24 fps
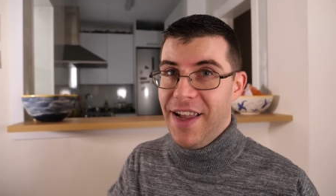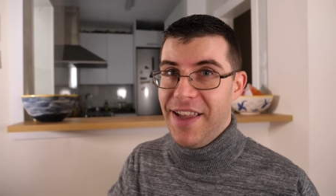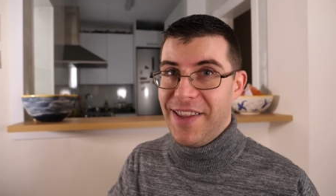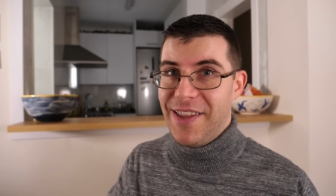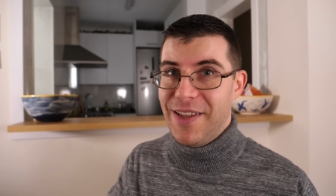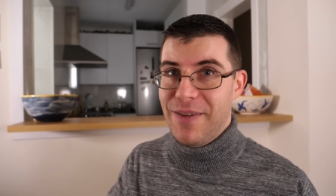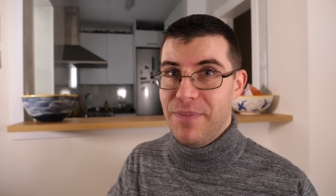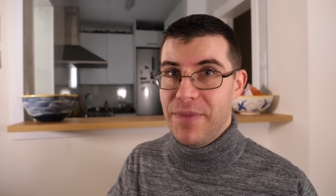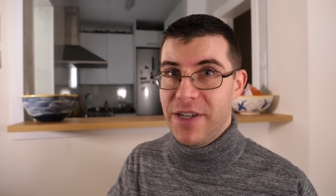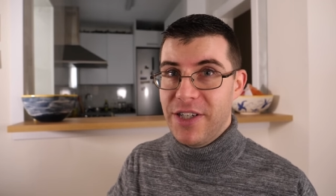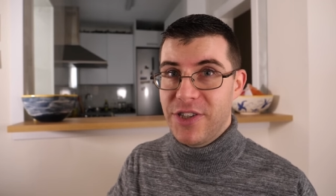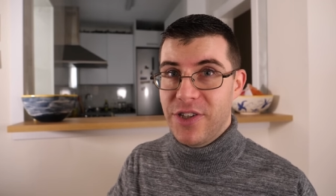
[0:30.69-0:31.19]

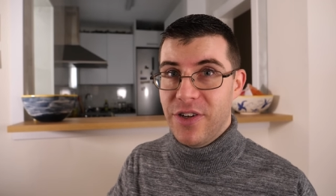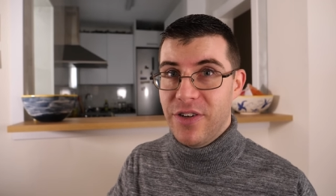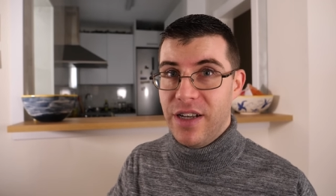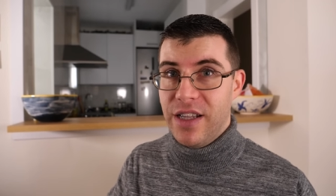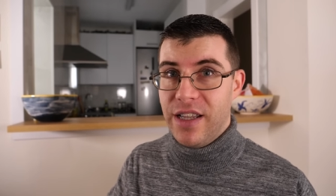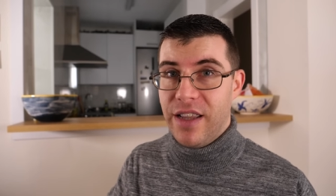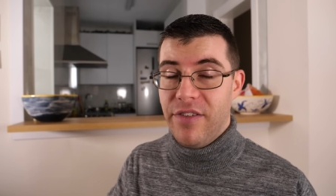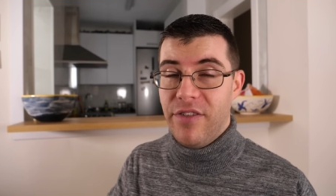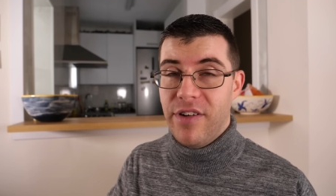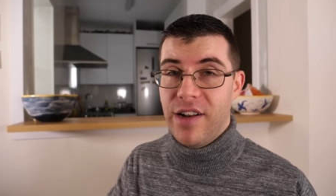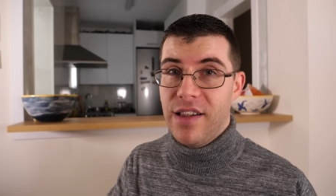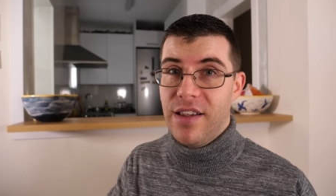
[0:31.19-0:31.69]
then be sure to
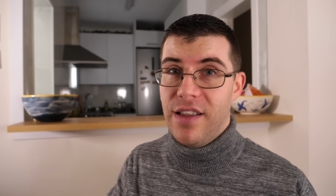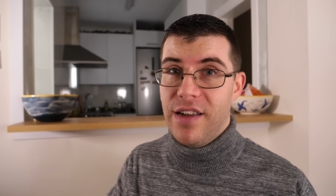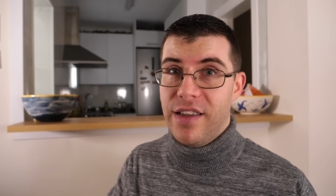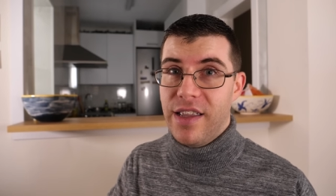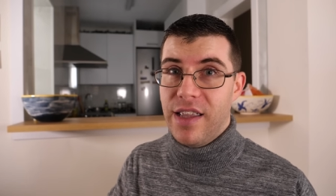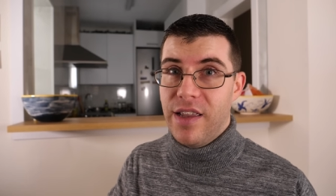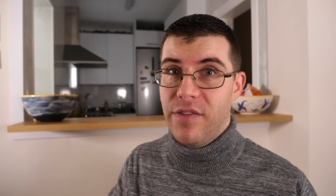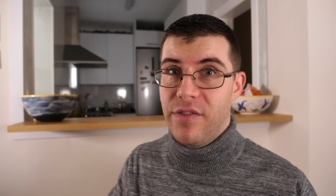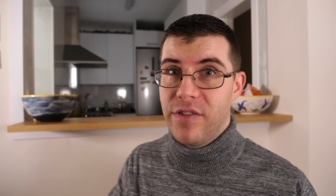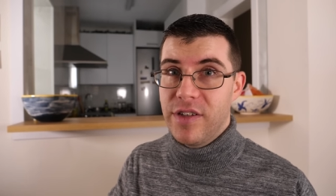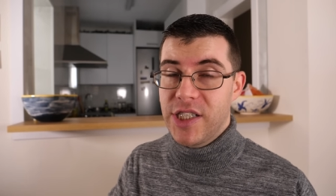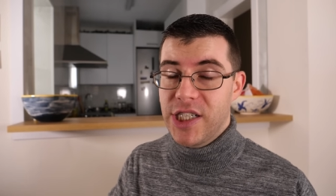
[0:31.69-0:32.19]
give it a like,
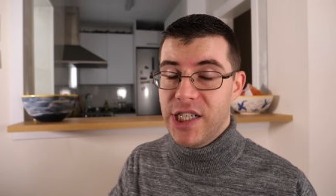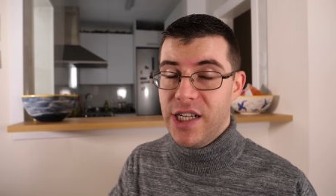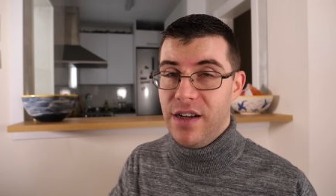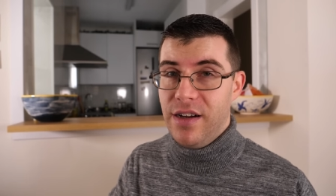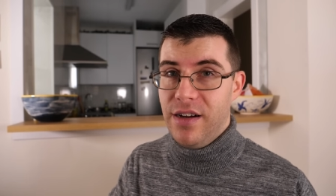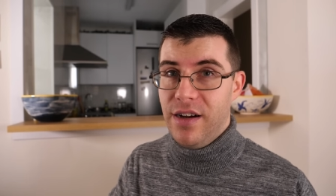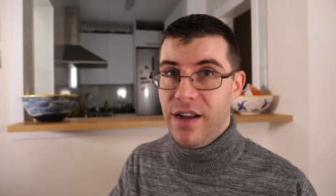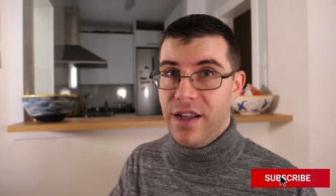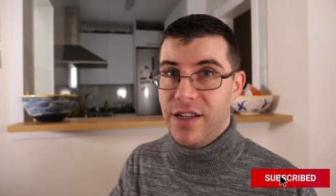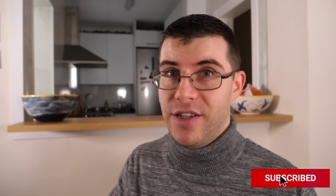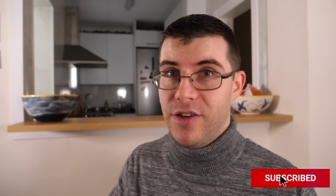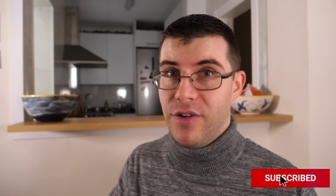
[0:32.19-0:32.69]
give it a
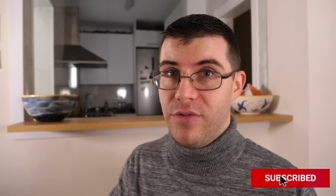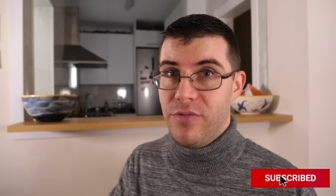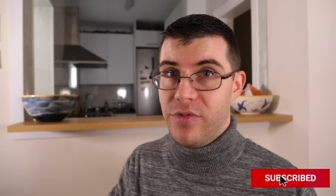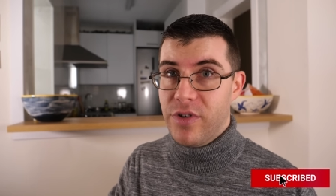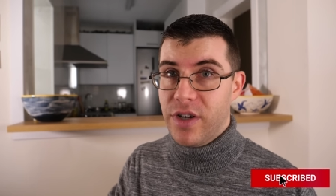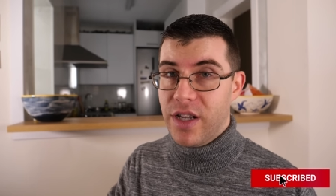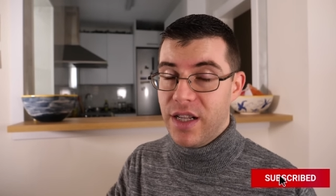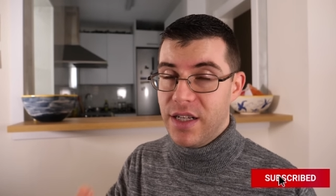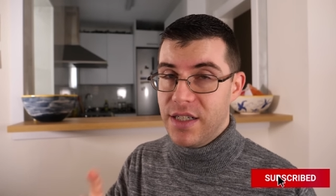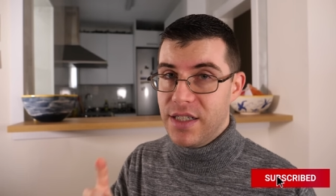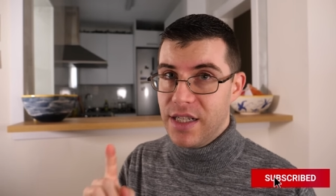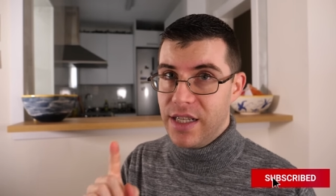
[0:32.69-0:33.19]
share, and don't
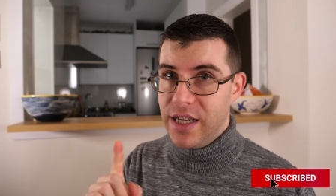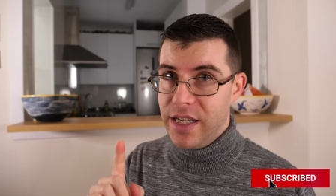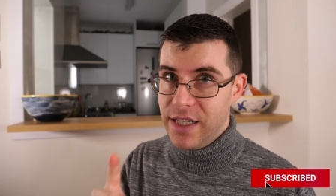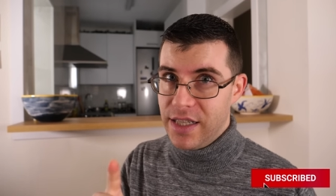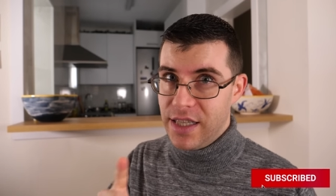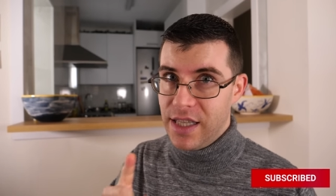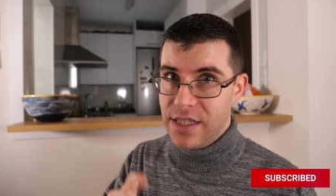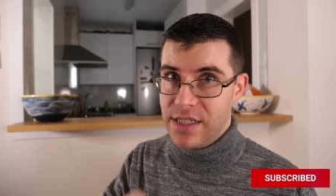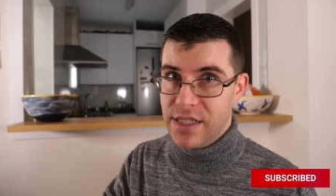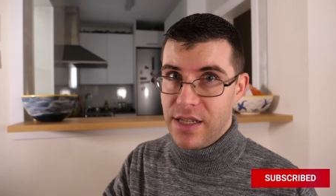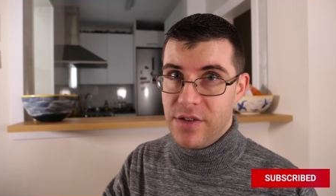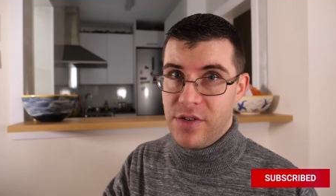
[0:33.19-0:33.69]
forget to hit
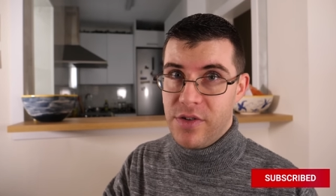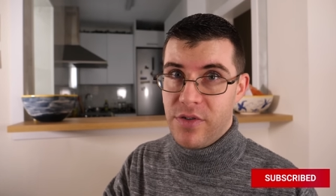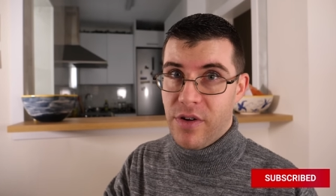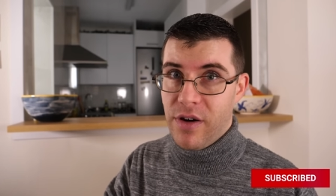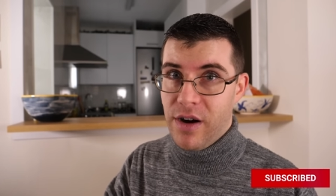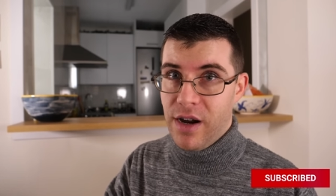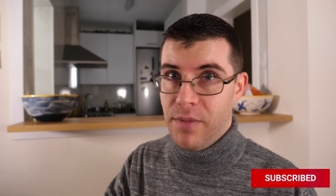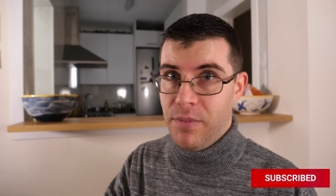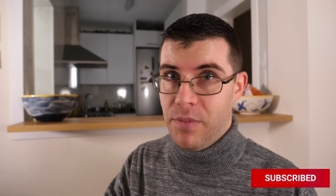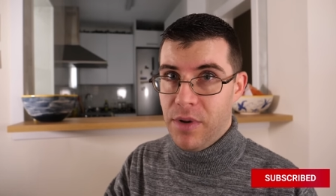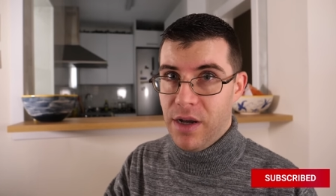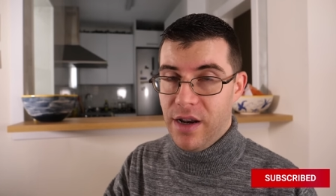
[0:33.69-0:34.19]
that
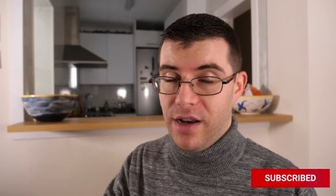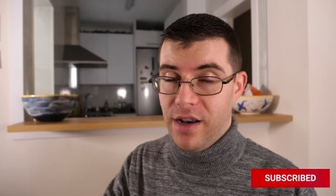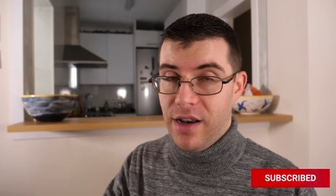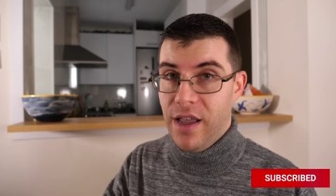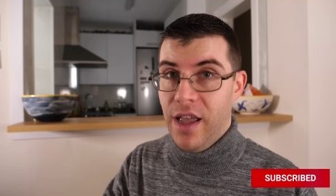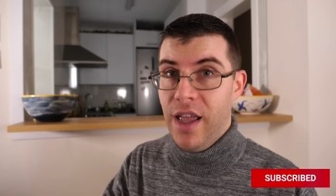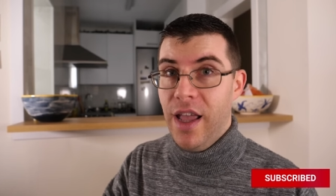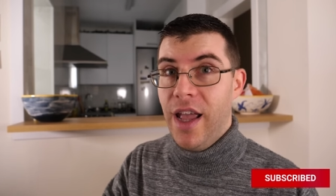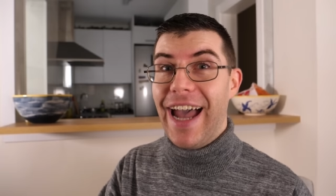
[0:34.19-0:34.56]
subscribe button